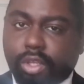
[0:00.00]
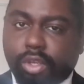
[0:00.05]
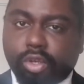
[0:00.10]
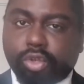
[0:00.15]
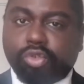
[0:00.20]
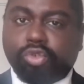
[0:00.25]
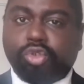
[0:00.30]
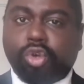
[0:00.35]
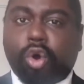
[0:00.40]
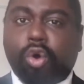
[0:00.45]

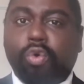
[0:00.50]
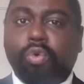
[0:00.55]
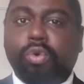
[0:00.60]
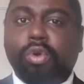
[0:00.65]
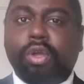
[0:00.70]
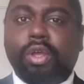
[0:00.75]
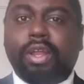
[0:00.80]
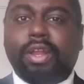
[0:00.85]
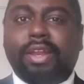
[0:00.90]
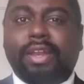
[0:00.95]

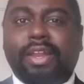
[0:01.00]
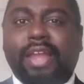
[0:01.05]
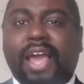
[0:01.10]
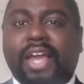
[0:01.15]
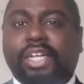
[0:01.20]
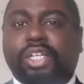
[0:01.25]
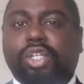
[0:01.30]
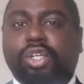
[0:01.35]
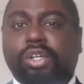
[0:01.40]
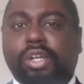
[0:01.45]
So
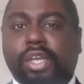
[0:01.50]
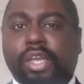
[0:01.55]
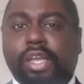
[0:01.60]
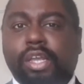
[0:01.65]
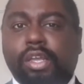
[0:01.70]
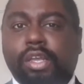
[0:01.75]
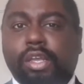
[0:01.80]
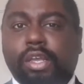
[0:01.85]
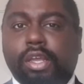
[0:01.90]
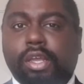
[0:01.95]

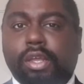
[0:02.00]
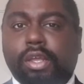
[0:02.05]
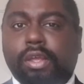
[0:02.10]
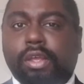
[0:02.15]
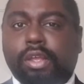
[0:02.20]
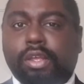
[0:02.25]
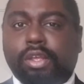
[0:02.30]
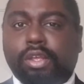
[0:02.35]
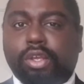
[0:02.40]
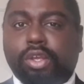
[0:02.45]
naturally,
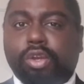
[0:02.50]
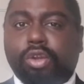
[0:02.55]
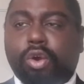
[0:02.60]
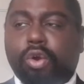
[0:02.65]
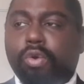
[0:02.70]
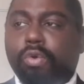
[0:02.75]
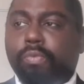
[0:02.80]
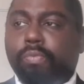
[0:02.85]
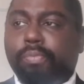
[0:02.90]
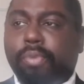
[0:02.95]
you
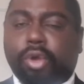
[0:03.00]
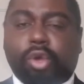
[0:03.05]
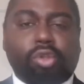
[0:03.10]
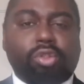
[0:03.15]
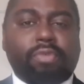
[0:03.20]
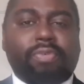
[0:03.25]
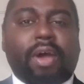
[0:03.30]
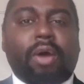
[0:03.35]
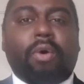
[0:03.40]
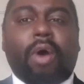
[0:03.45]
know, because
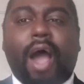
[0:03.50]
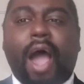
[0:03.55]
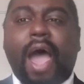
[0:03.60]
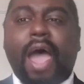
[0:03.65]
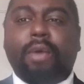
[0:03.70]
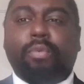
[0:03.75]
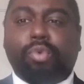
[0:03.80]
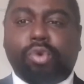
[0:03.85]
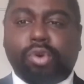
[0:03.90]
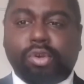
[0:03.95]
of how
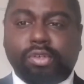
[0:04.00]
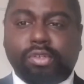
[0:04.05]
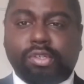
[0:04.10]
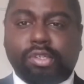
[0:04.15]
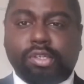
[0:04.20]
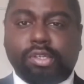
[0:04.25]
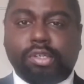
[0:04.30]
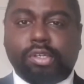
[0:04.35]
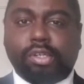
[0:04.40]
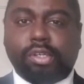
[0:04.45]
I
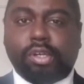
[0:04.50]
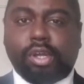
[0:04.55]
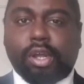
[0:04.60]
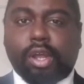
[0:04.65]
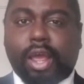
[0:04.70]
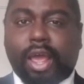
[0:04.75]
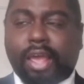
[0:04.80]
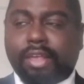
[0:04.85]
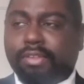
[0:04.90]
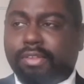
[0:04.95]
was
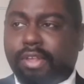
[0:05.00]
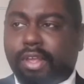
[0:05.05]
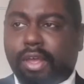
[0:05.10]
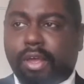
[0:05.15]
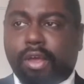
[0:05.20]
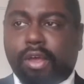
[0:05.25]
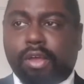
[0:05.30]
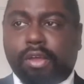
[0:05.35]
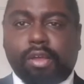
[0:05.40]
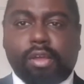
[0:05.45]
as
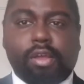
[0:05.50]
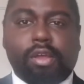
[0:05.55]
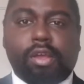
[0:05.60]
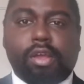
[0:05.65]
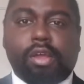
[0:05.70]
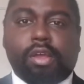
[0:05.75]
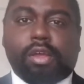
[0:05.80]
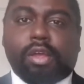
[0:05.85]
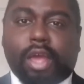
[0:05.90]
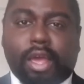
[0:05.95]
a
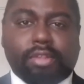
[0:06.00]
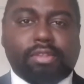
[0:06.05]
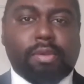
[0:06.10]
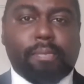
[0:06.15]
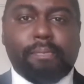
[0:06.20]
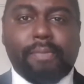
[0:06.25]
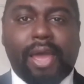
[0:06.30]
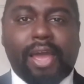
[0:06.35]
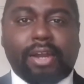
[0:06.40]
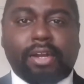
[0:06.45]

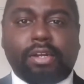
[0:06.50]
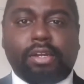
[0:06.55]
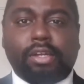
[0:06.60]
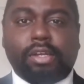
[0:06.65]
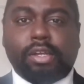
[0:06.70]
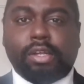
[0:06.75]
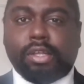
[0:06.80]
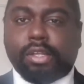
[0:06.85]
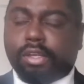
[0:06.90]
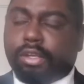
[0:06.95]
man,
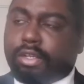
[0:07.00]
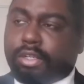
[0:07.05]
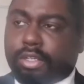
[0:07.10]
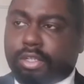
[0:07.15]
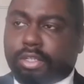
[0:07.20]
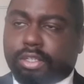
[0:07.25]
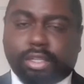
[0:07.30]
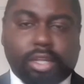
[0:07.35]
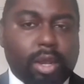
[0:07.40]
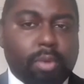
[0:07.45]

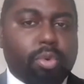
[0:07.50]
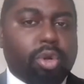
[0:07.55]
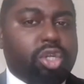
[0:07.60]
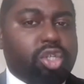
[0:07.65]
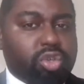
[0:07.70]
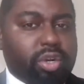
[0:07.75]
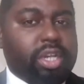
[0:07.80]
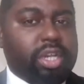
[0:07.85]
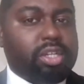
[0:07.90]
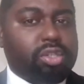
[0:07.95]
there were
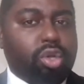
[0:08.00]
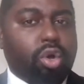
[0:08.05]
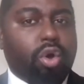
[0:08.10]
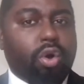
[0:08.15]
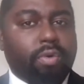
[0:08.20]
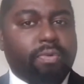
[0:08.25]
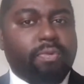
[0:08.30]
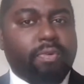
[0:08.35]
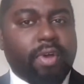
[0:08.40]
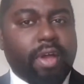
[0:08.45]
traits
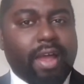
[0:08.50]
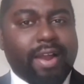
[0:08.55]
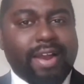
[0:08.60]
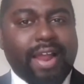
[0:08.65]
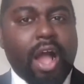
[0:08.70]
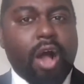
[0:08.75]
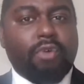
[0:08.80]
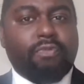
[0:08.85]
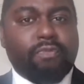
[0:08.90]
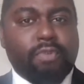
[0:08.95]
of an
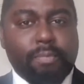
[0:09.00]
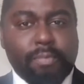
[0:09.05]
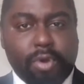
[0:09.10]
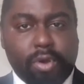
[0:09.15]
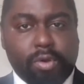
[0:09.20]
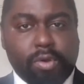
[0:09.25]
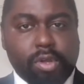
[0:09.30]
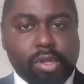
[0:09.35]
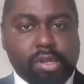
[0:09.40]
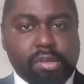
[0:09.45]
alpha
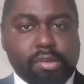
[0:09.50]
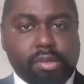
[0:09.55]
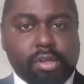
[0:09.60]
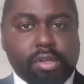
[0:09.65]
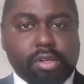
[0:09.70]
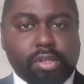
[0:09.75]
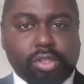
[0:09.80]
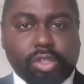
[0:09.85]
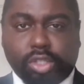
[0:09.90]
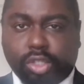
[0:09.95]
male.
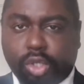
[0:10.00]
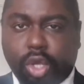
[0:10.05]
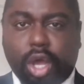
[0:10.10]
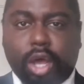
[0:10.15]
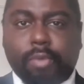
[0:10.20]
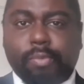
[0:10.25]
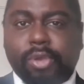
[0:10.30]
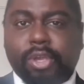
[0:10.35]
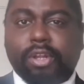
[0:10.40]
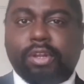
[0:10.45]
Do you see what
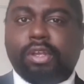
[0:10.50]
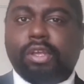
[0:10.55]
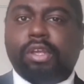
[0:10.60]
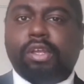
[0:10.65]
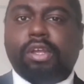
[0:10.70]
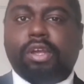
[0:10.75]
I mean?